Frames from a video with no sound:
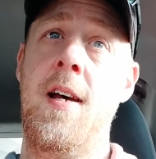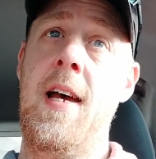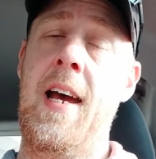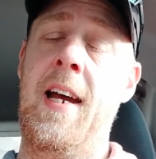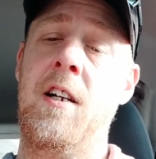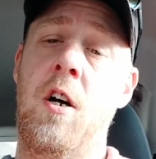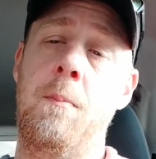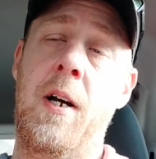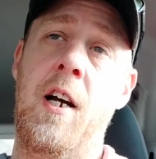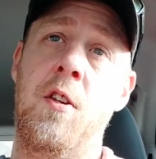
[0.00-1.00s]
And on
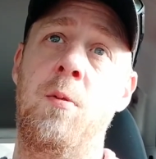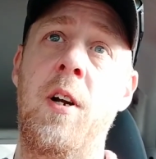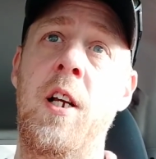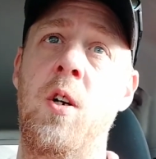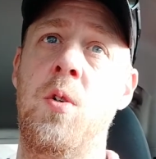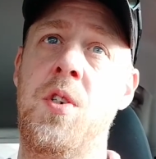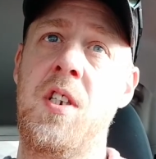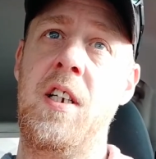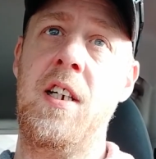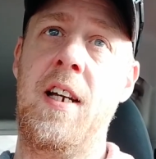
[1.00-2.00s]
my other videos,
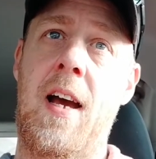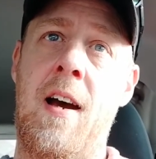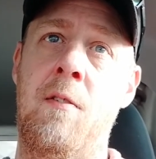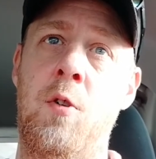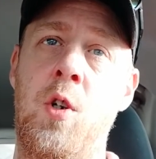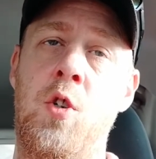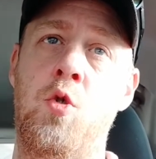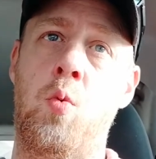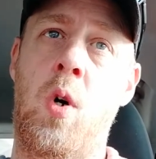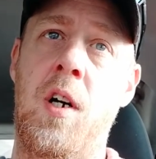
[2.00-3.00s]
the average
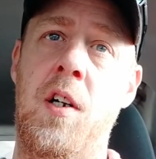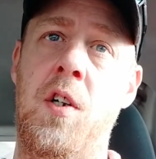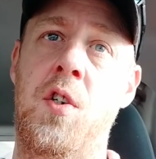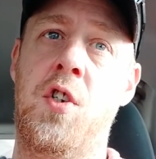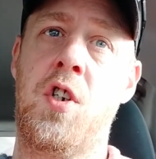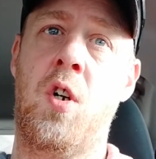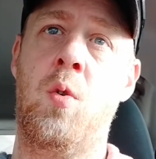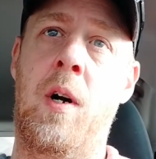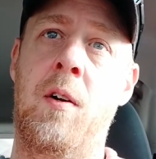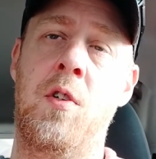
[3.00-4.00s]
was
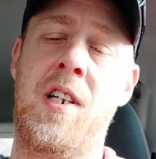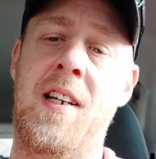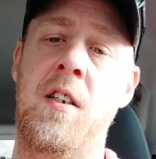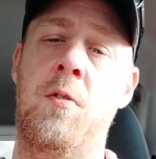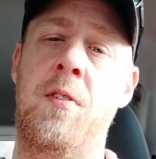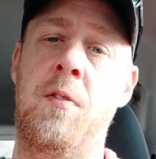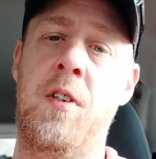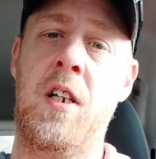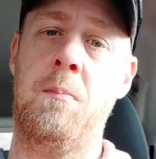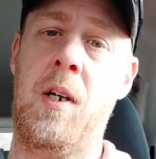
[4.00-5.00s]
around 10 to
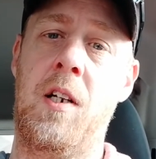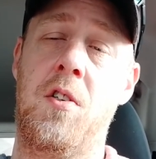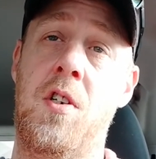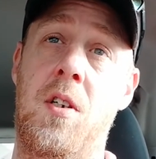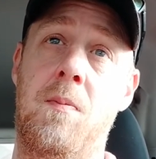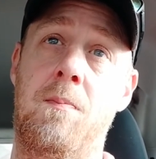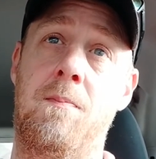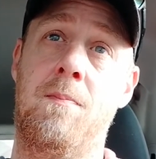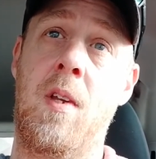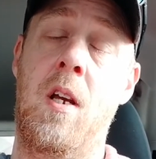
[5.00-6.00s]
15 minutes.
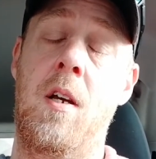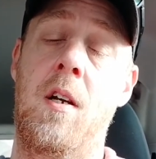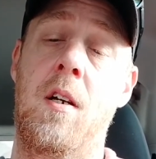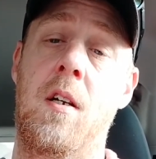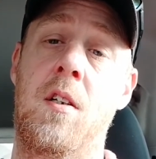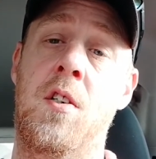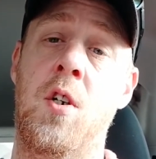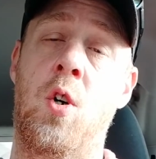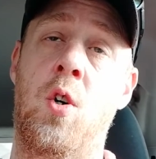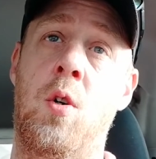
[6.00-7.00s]

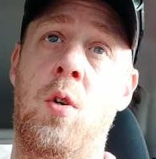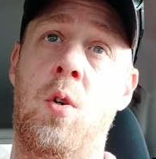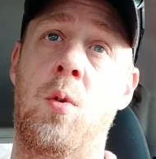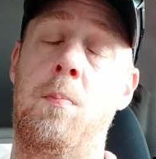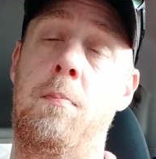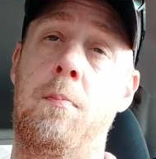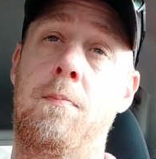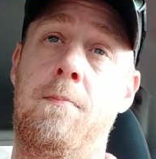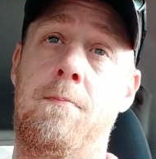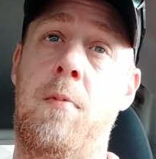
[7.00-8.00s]
So
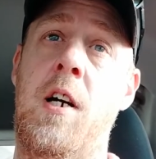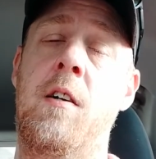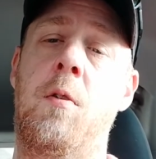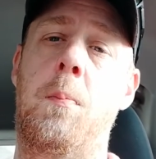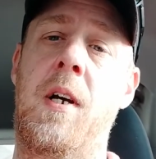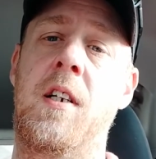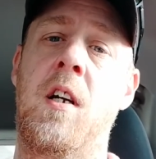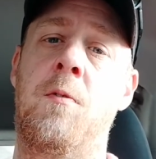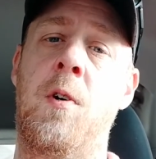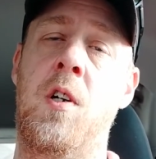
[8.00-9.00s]
kind of a big
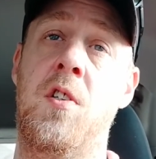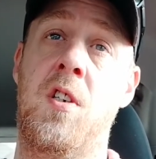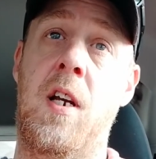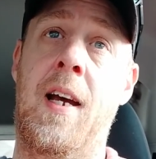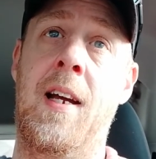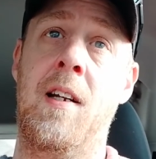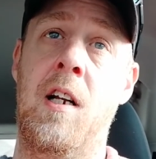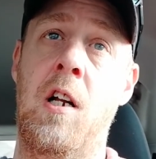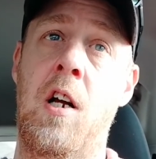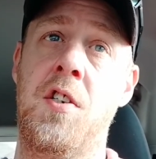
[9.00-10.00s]
difference and I
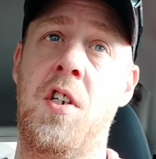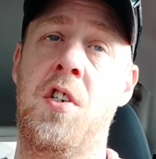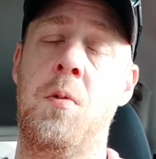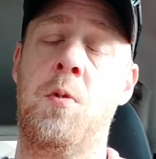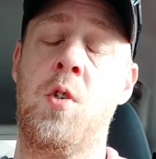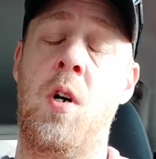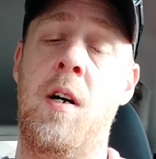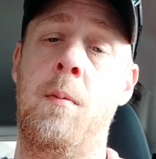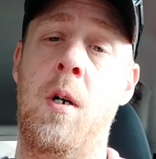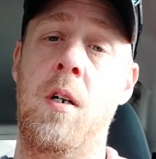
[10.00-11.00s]
lost a
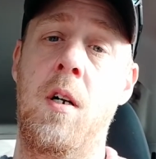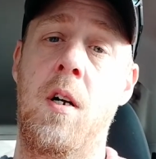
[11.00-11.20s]
subscriber.